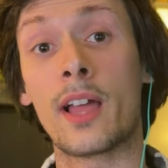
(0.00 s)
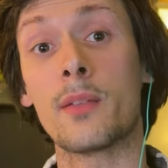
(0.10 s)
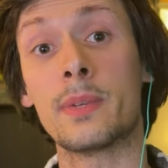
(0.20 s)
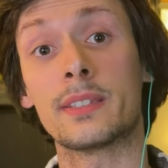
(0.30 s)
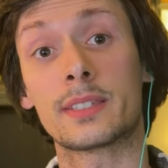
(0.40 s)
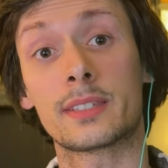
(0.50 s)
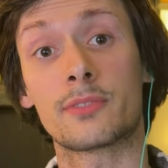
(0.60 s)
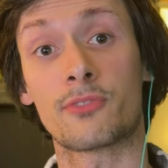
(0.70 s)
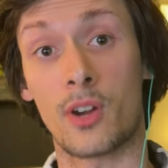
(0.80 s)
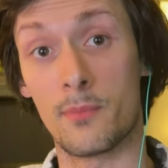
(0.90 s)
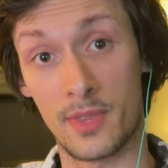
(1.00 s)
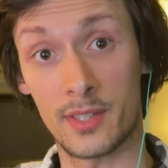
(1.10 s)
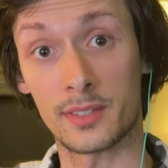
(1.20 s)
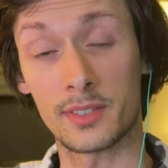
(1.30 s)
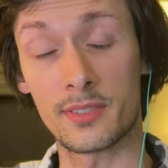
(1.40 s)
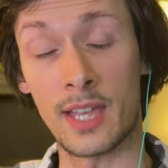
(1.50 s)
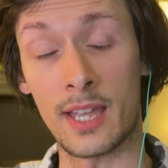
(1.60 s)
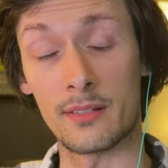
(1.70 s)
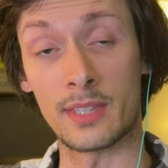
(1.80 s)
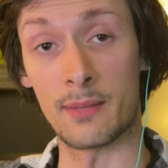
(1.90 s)
elements from this
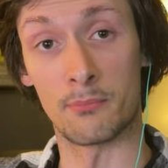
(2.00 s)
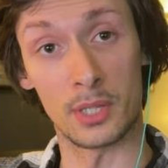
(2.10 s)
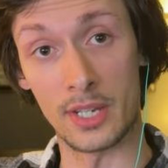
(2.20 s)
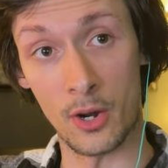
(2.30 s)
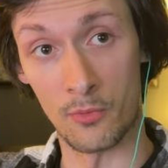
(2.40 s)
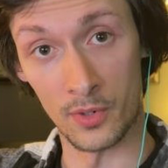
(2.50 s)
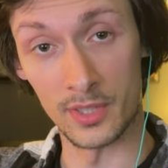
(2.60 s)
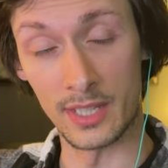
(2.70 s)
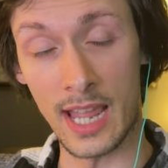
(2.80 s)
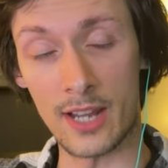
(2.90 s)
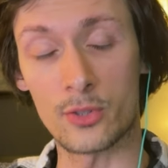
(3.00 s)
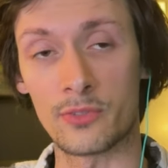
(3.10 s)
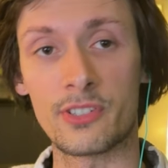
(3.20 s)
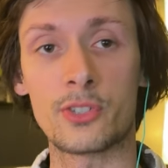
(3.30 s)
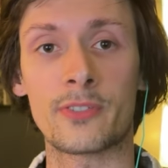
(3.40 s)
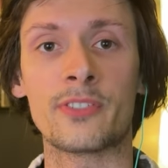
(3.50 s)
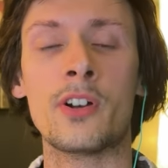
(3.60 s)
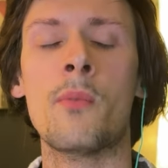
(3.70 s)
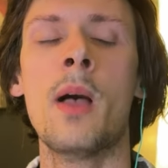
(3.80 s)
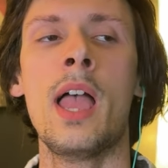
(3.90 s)
that bleed over to the actual feature
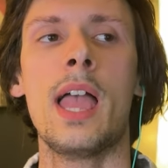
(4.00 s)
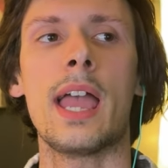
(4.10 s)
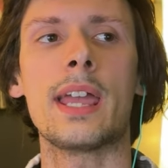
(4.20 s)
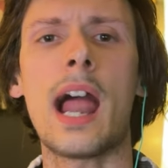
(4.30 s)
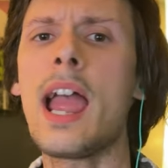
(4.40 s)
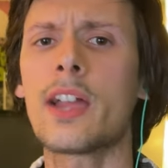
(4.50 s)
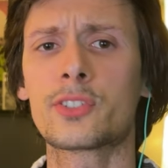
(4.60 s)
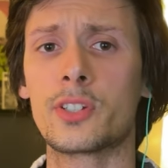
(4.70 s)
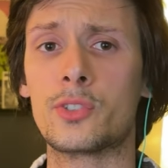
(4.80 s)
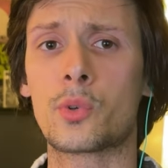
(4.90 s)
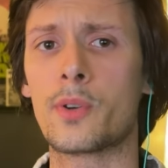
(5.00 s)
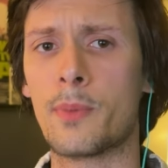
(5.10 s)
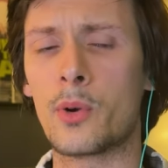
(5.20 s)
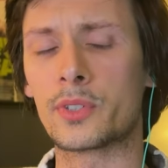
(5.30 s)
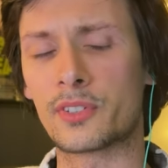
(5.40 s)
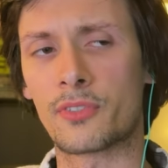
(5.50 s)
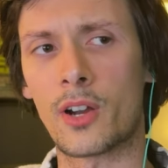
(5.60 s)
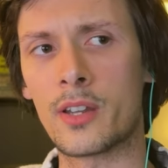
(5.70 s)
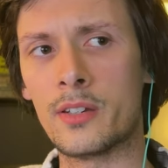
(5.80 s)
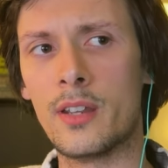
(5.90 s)
film. And I actually enjoyed Bo Is
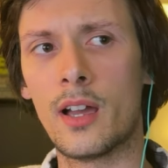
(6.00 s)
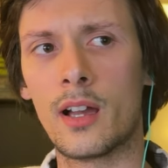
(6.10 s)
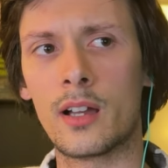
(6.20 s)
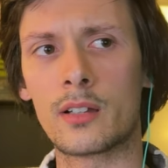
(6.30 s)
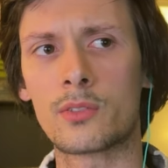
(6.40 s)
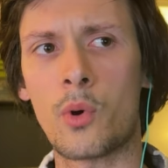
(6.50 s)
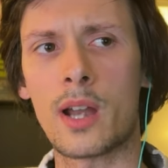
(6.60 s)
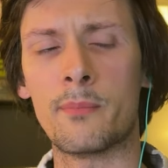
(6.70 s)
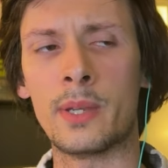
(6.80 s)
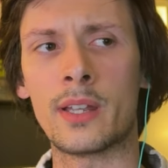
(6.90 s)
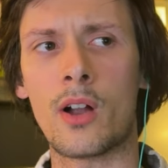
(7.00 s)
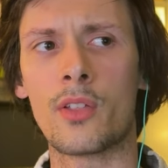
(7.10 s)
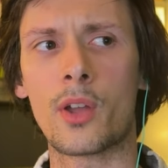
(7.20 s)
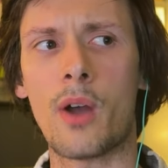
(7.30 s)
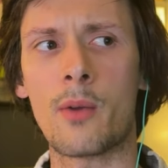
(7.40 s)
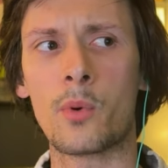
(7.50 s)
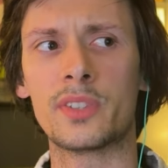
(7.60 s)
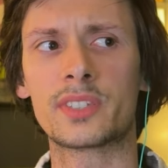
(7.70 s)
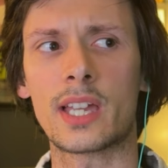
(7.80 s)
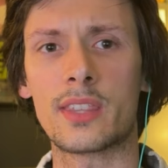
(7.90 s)
Afraid quite a bit, although I
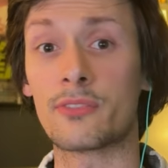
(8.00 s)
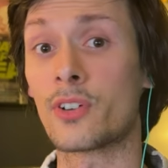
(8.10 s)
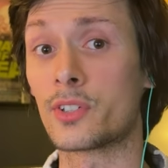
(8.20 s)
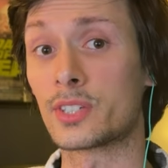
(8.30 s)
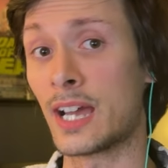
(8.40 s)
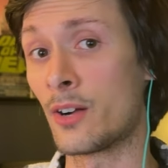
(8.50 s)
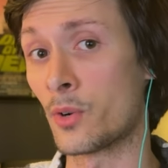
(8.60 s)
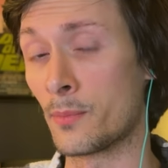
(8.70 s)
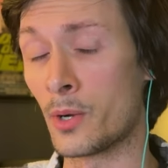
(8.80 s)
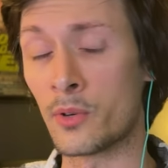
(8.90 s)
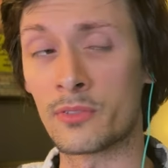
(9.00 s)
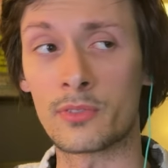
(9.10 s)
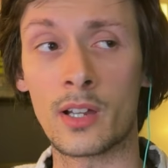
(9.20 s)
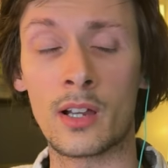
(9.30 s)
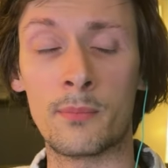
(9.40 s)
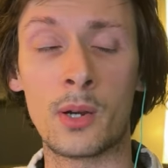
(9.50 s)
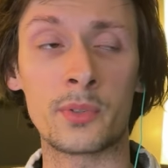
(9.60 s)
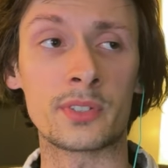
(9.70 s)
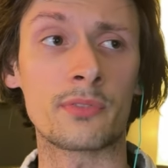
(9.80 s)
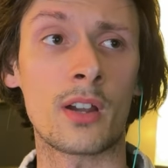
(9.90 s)
would say the first hour of Bo
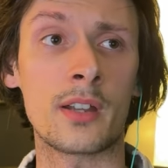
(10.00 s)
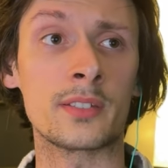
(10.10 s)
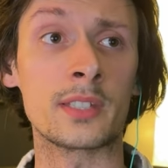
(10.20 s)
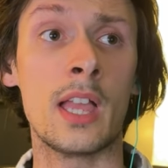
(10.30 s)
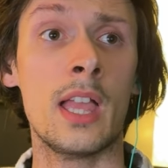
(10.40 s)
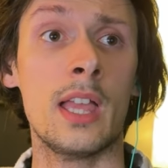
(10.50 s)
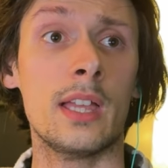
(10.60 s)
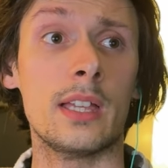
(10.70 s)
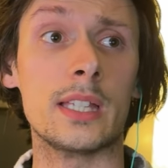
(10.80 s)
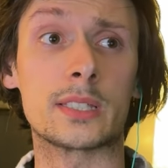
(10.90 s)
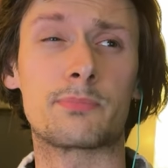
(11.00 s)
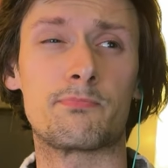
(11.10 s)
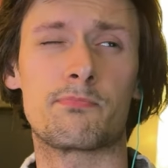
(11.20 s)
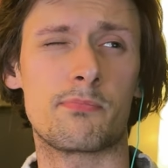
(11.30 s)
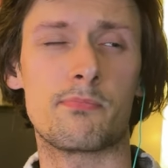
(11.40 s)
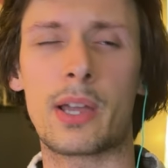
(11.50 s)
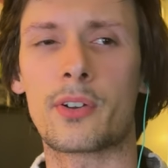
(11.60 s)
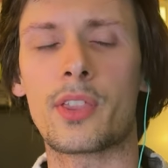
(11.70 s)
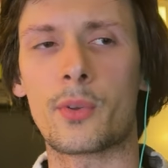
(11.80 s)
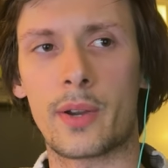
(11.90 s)
Is Afraid is
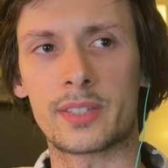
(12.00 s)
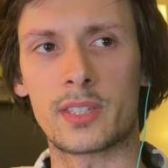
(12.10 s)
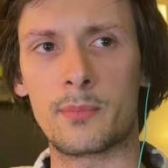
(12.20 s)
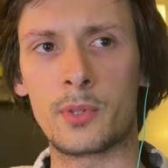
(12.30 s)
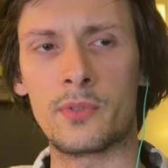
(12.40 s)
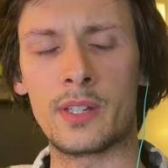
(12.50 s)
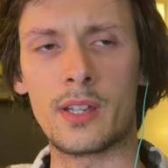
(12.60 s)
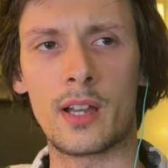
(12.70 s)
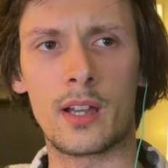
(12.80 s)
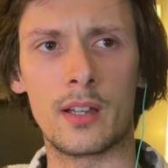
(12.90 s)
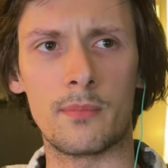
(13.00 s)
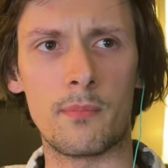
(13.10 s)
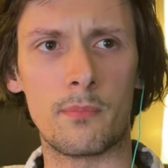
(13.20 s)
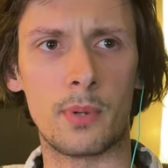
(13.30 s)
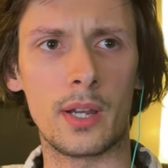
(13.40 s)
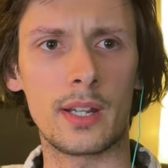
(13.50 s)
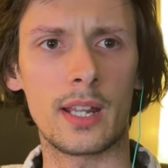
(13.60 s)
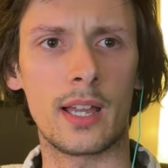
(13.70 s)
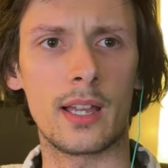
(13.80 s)
better than the rest of the movie. But